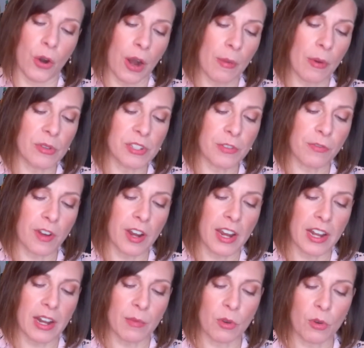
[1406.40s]
I'm always
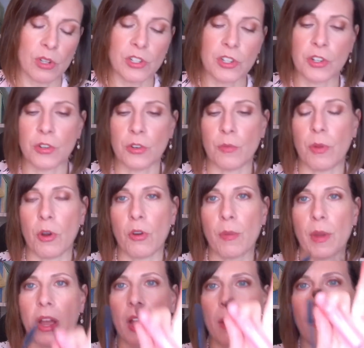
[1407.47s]
afraid I'm going to poke
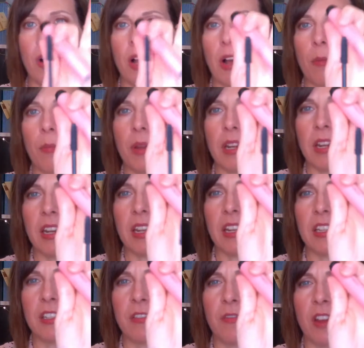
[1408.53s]
my eyeball out, but it
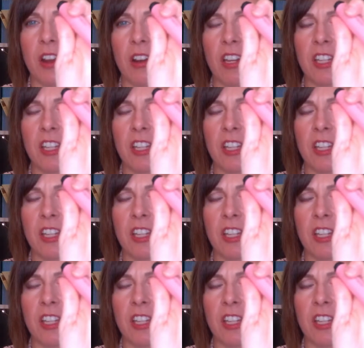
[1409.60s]
is very